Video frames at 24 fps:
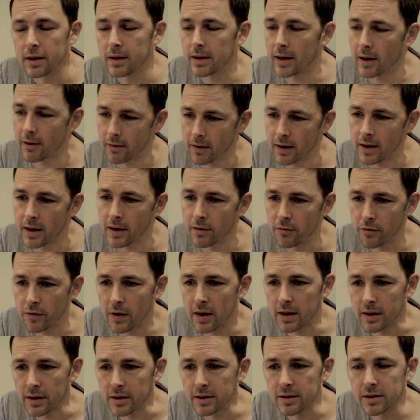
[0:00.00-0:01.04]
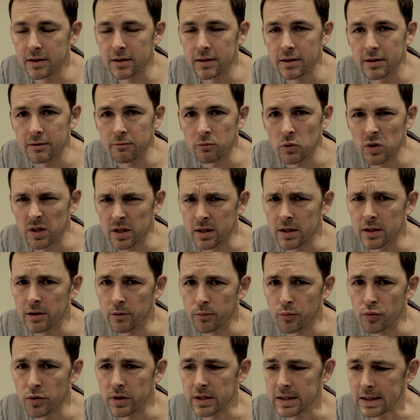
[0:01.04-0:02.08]
Now, in fairness, we're still
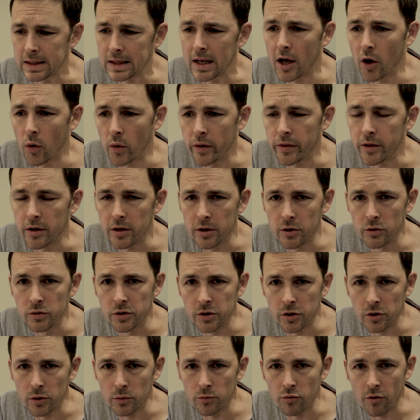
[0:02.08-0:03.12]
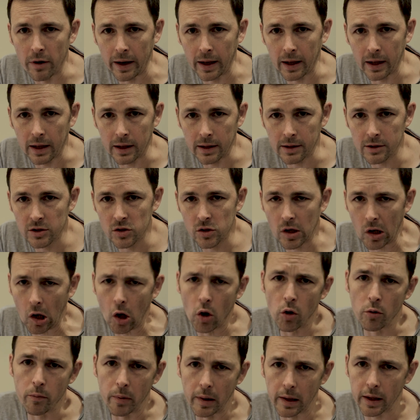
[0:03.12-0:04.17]
pretty low in the YouTube rankings
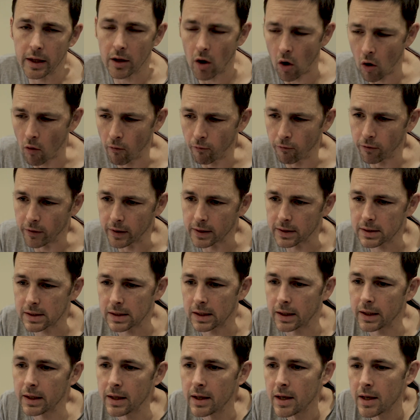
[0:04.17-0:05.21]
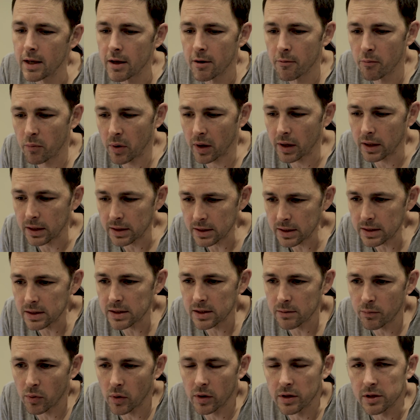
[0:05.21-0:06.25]
globally, obviously, but it did
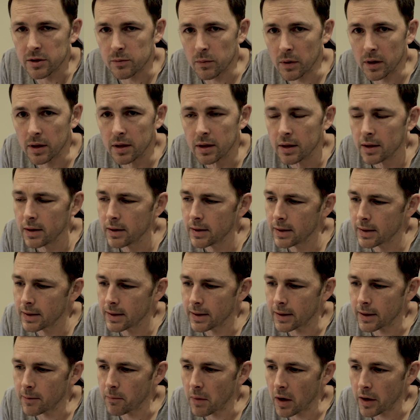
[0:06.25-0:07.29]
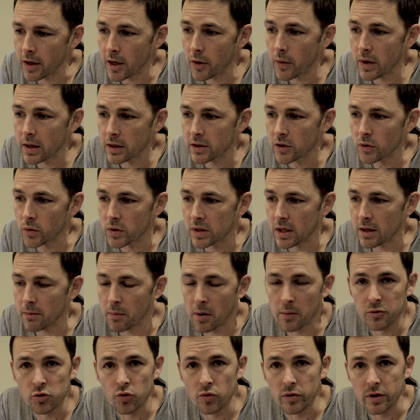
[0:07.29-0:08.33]
surprise me. I know air source heat
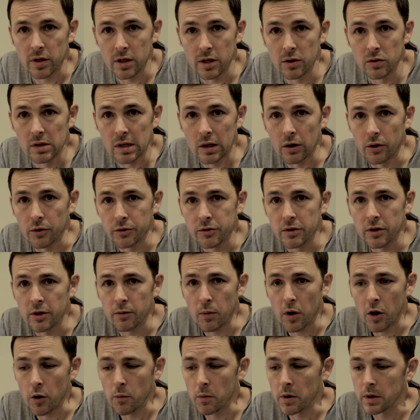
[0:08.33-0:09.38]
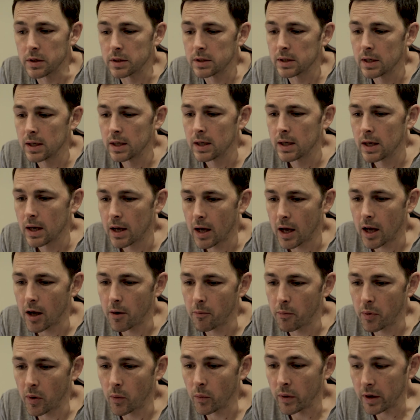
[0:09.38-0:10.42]
pumps are in the news a lot at the moment,
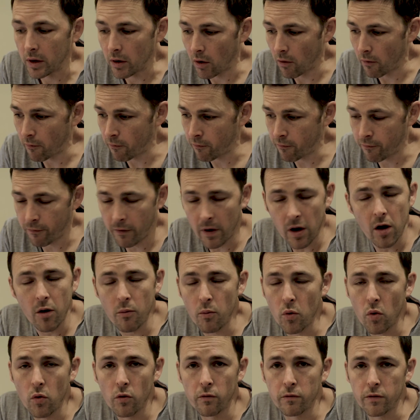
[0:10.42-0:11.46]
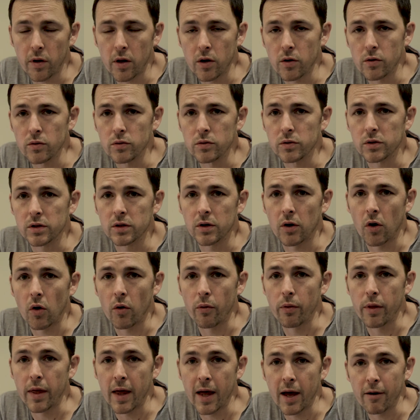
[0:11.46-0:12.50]
but we got far more views
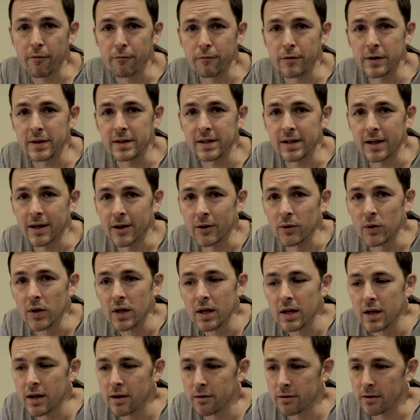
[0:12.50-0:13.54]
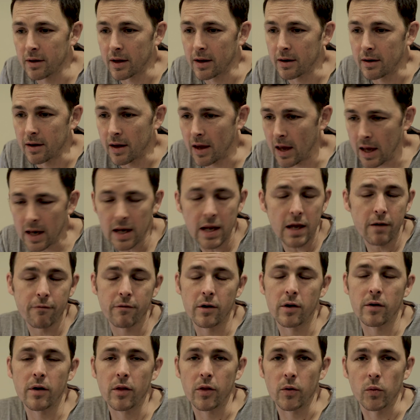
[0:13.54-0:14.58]
on that video than any of
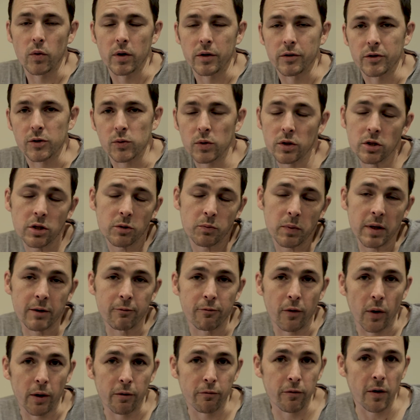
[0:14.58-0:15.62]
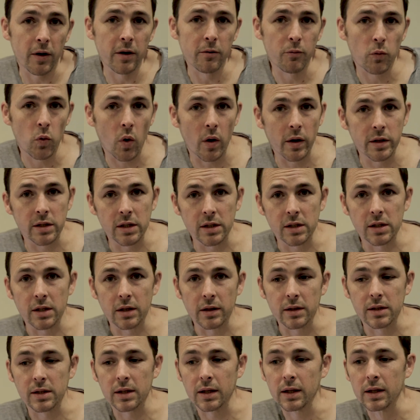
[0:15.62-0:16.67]
our other ones, which has been quite fun, quite
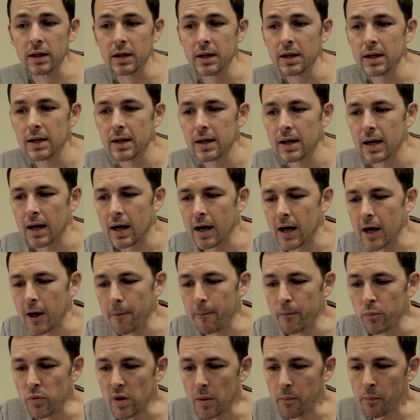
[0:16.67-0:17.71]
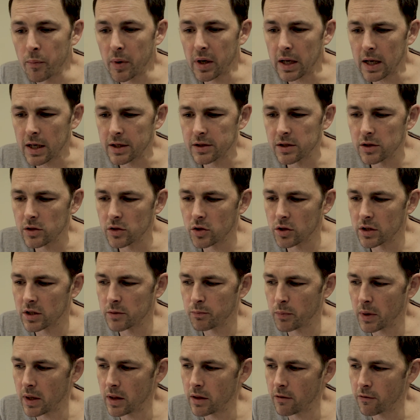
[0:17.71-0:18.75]
exciting. But it hasn't
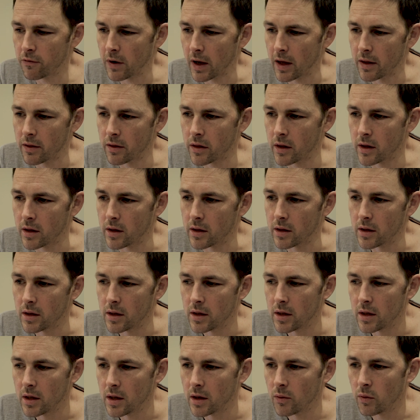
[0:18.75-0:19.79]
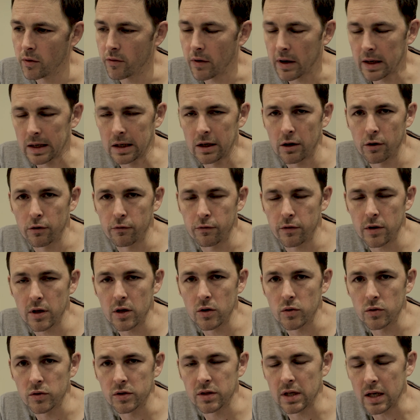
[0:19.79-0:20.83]
just been the fact that we've had a lot of
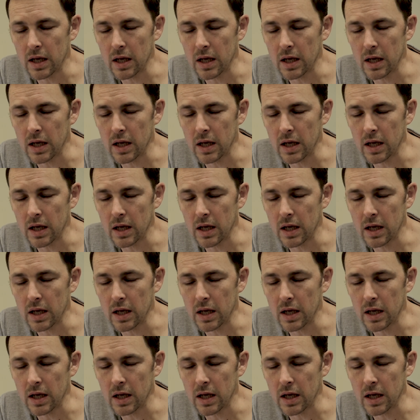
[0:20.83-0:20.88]
views.